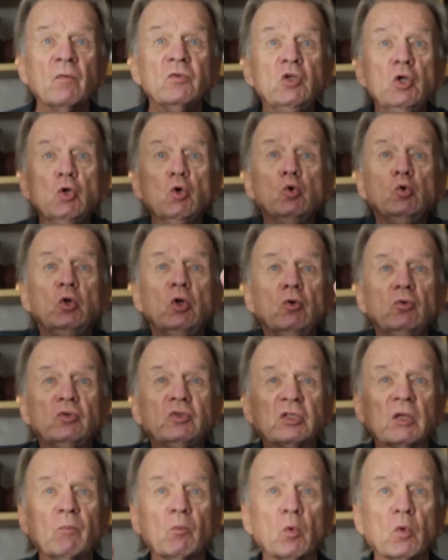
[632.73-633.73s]
you do
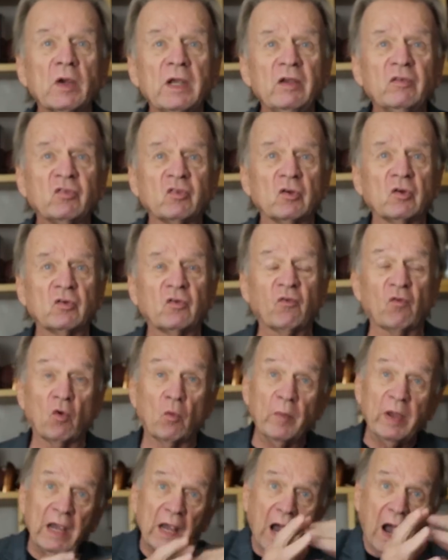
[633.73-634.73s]
some research
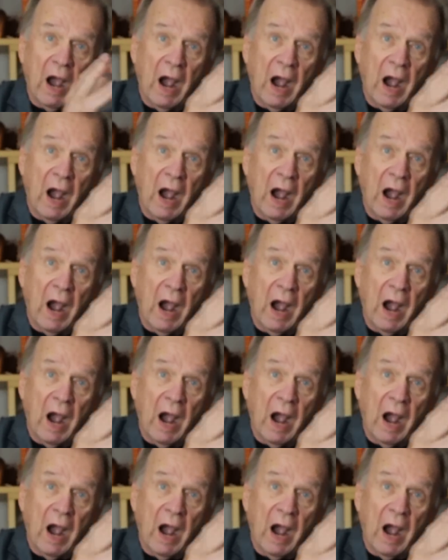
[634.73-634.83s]
for me.